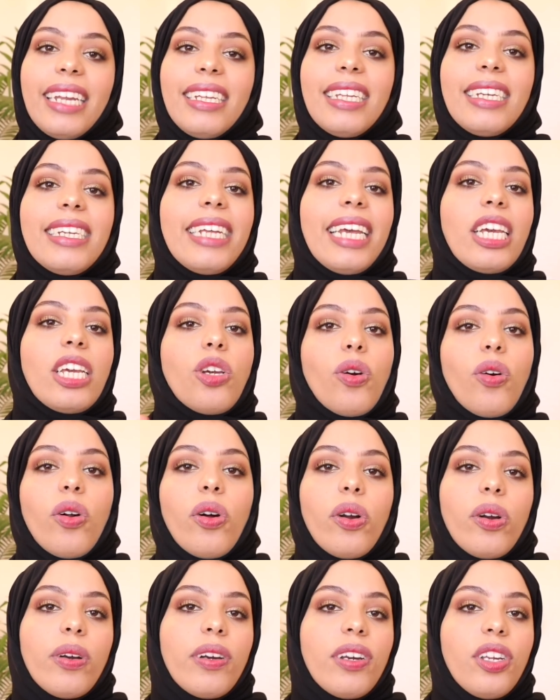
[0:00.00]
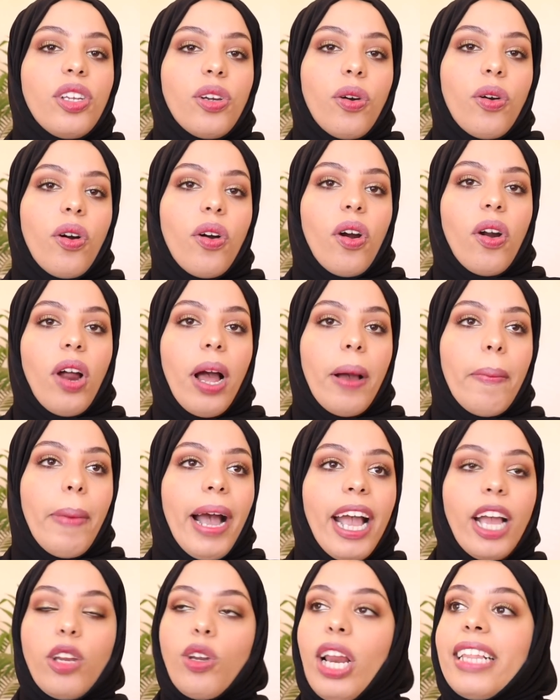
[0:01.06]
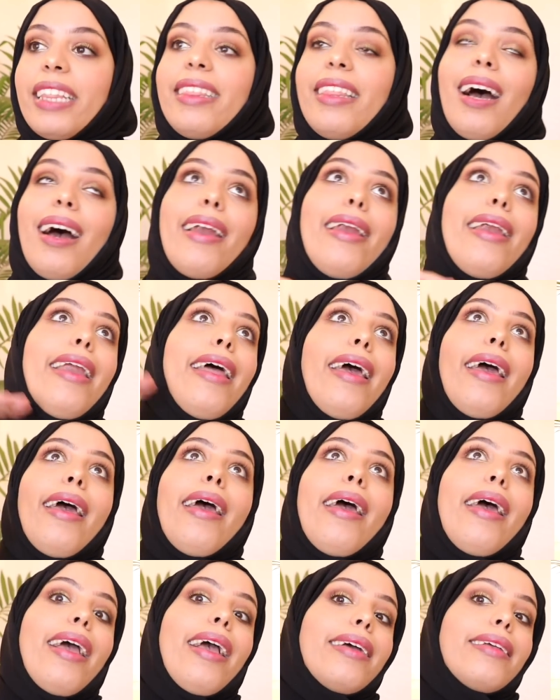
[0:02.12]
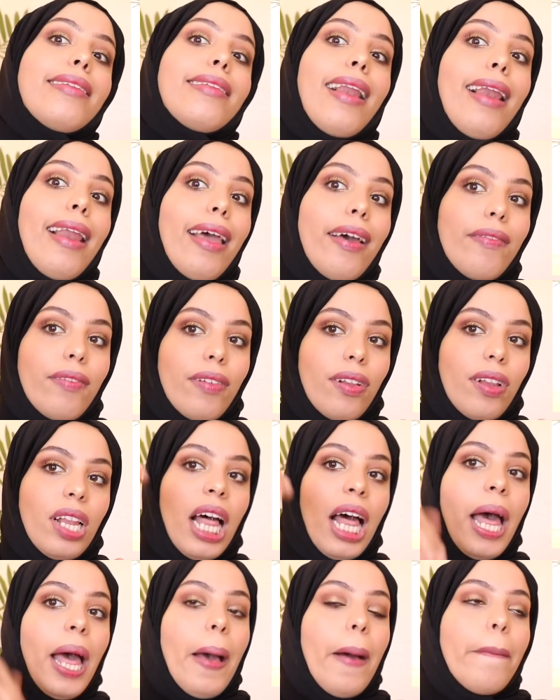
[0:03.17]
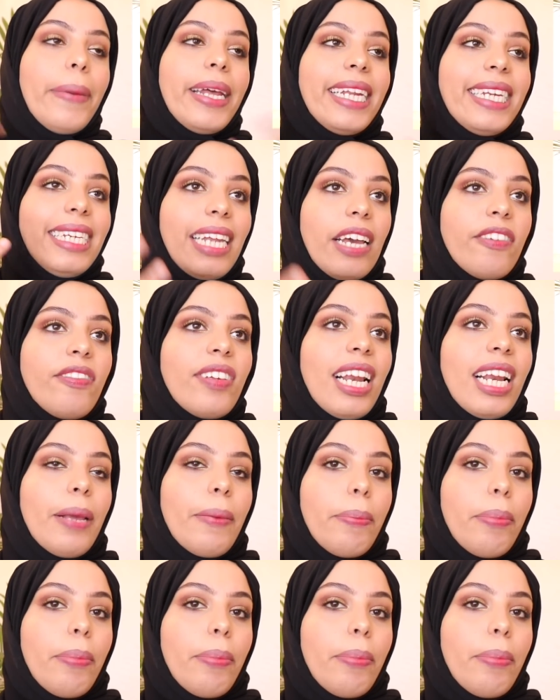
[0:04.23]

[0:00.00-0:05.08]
doesn't take your abaya to like the next level, but it definitely